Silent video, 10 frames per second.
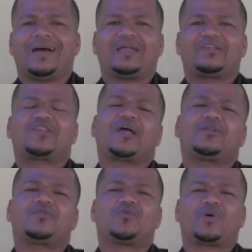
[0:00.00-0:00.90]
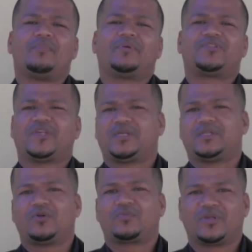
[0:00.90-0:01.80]
I decided to come and check
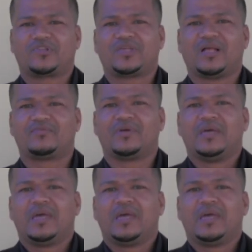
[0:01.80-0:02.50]
it out myself.